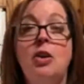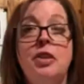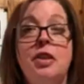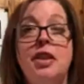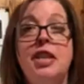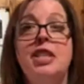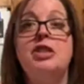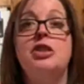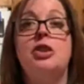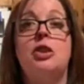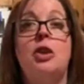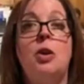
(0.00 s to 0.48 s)

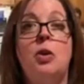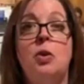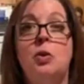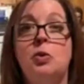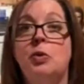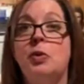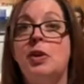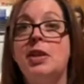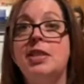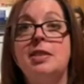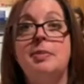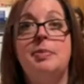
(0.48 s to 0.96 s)
these are old
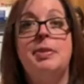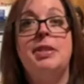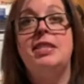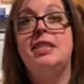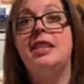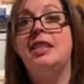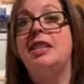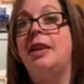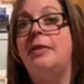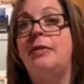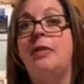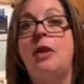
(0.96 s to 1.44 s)
recipes
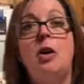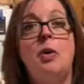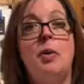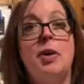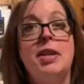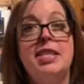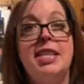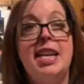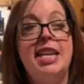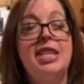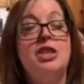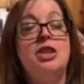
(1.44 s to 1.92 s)
that they've
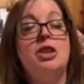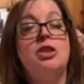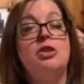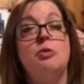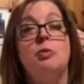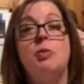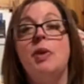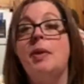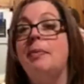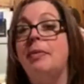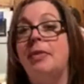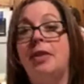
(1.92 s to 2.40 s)
always had.
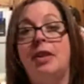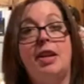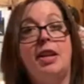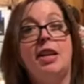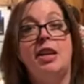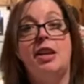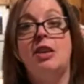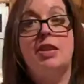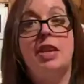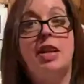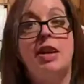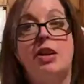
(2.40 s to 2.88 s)

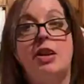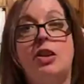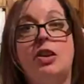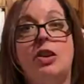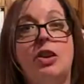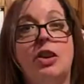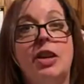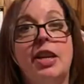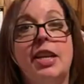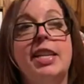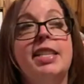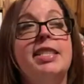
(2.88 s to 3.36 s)
I
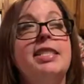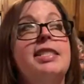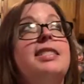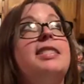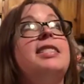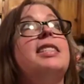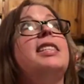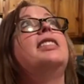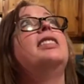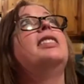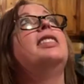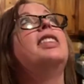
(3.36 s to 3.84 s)

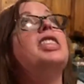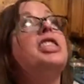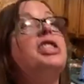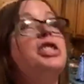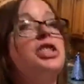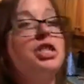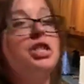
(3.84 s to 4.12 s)
understand.